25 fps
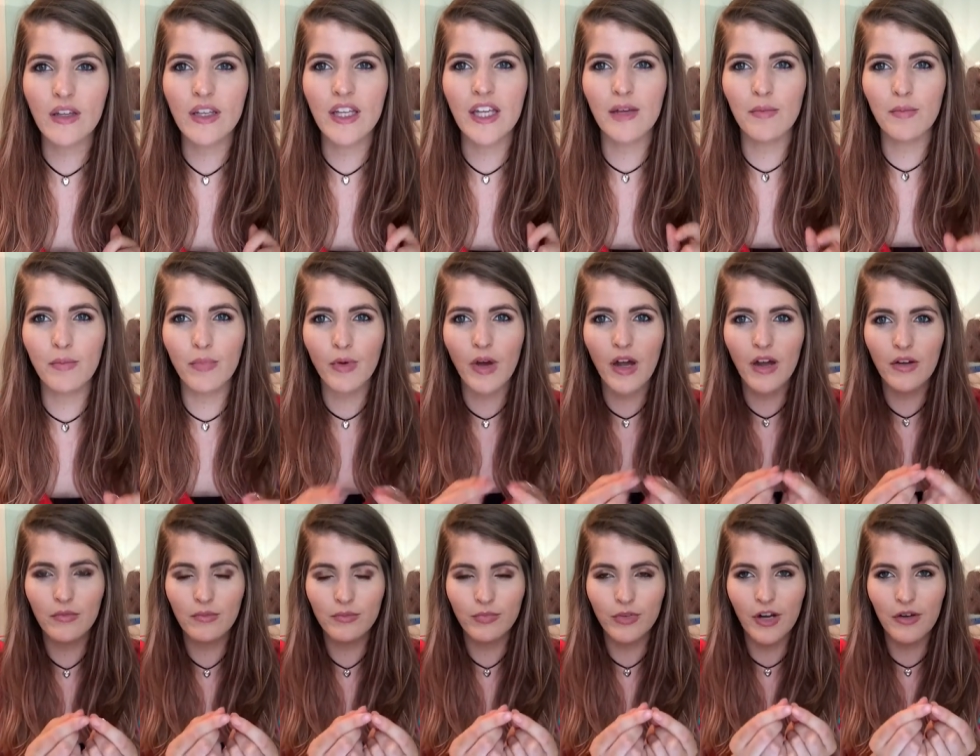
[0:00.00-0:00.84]
He
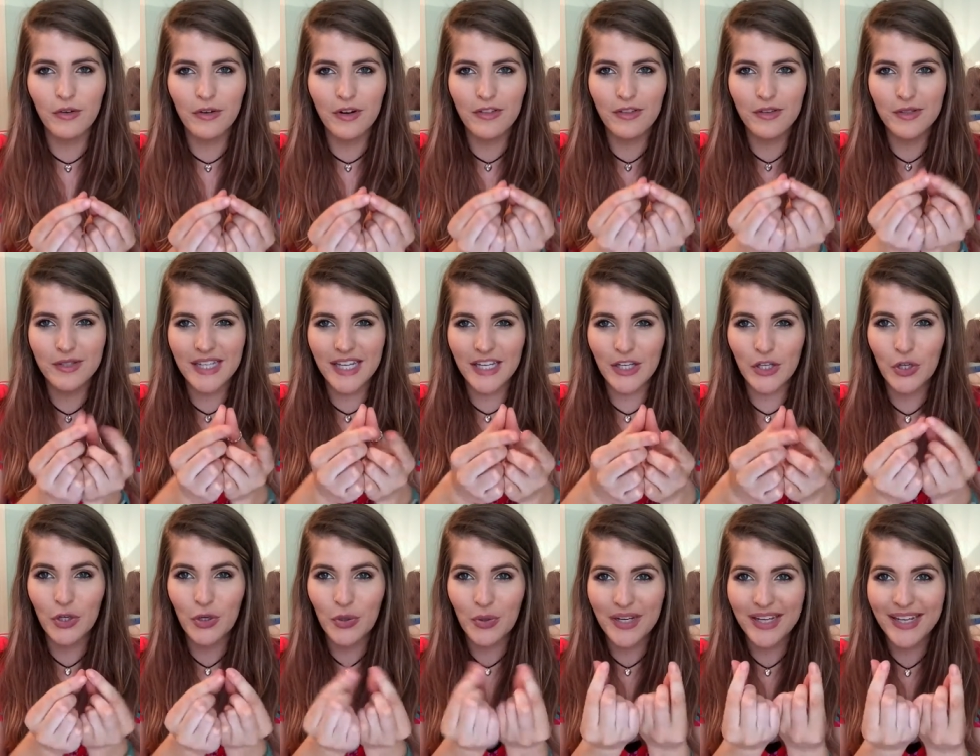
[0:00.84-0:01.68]
brought one of those like
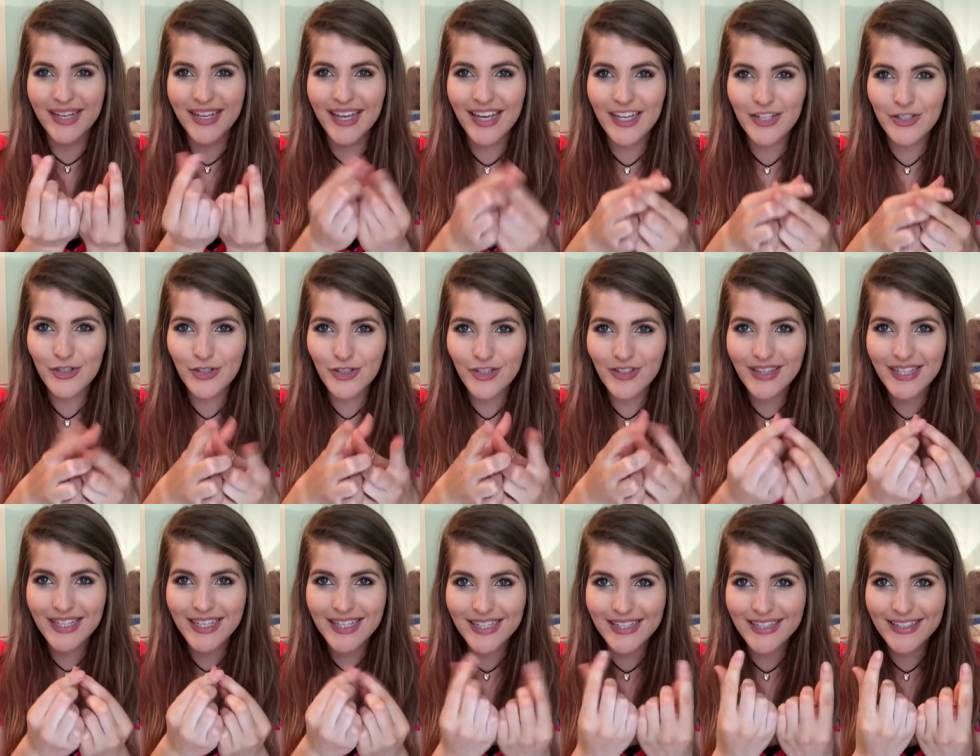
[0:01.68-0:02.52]
cootie catcher
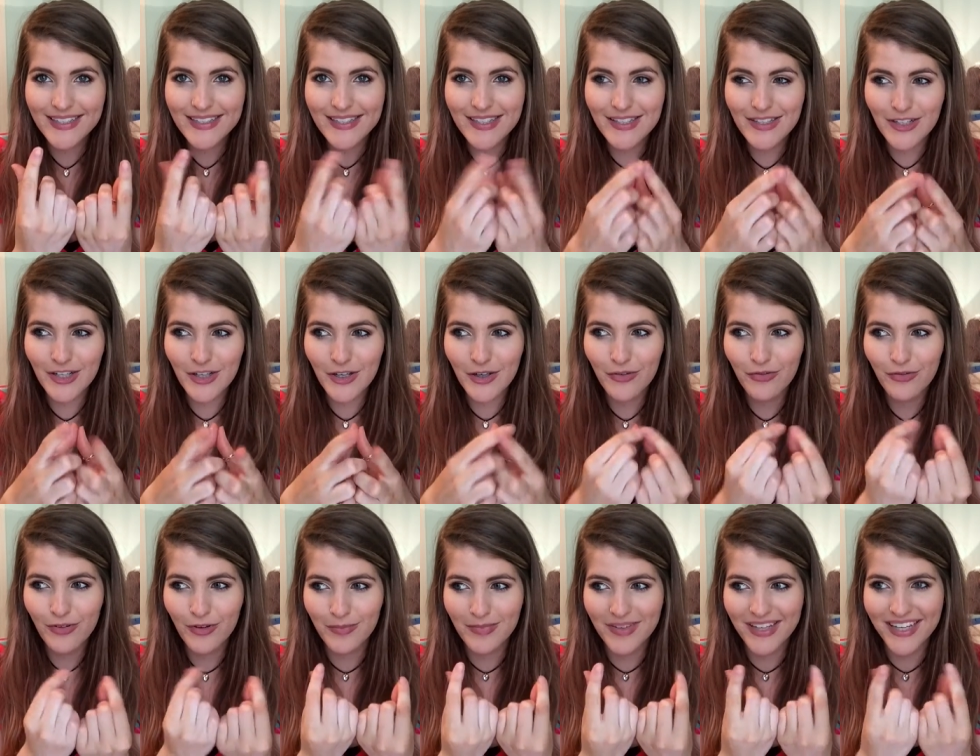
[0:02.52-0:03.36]
things, you know,
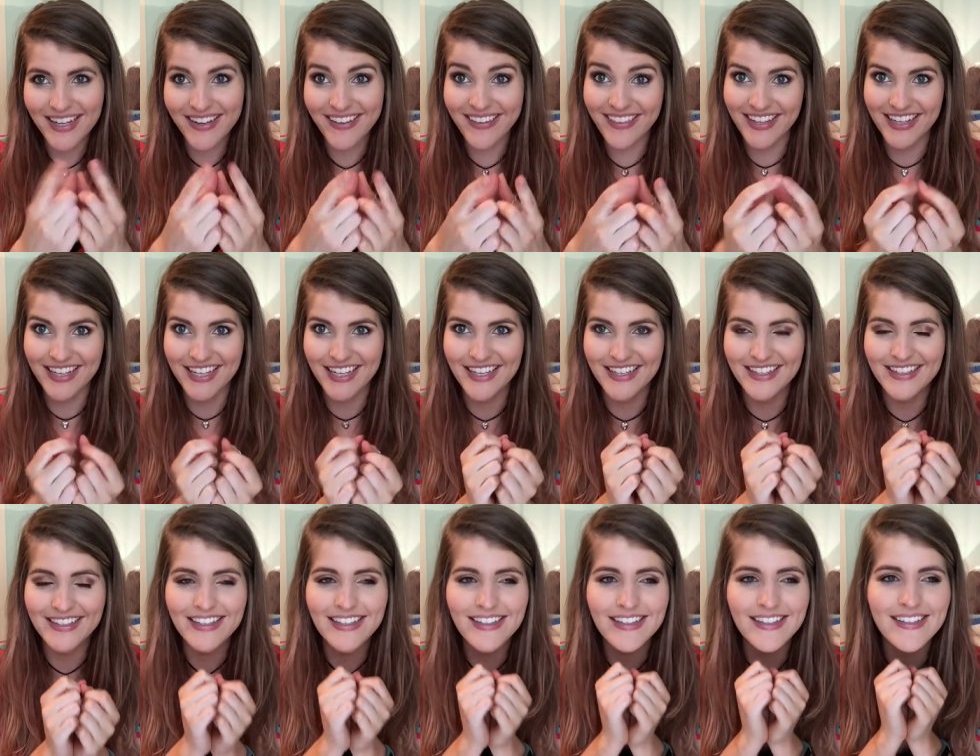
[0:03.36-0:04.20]
from like the
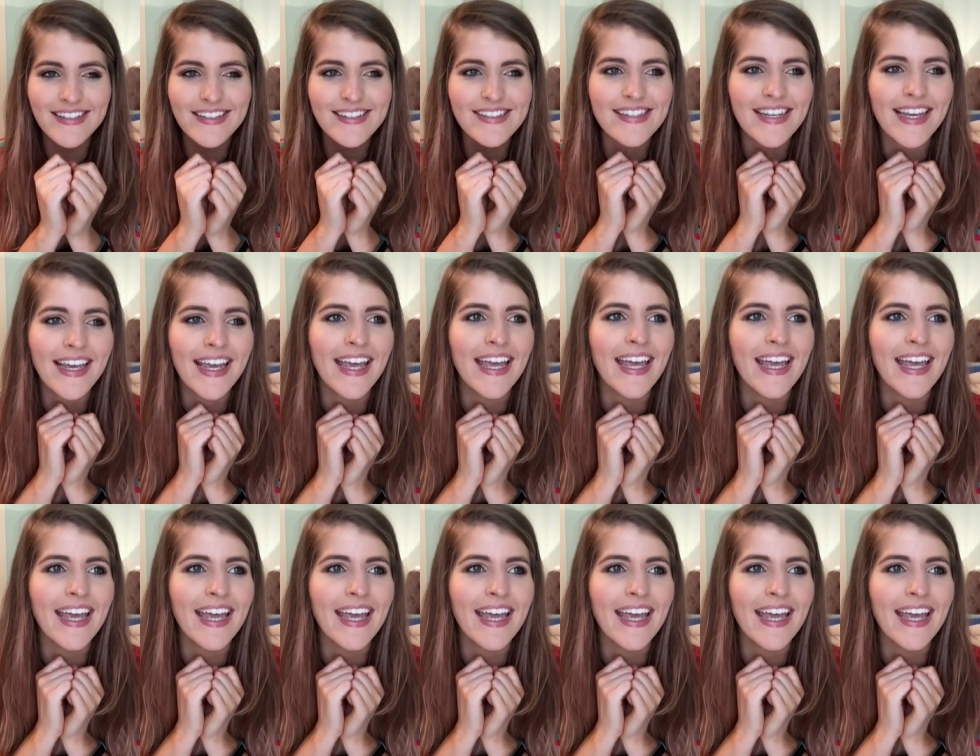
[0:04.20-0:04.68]
90s.